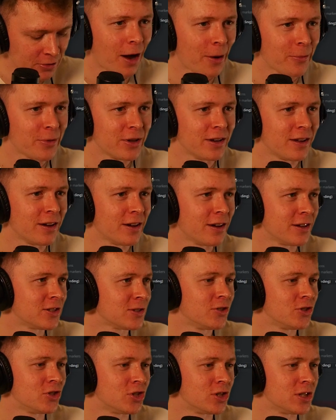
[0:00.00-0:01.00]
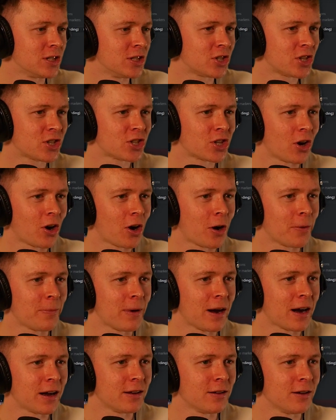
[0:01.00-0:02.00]
I'm in G sharp
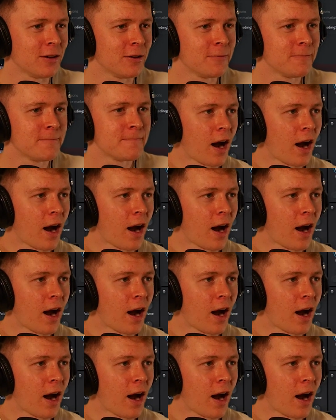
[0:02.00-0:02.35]
minor.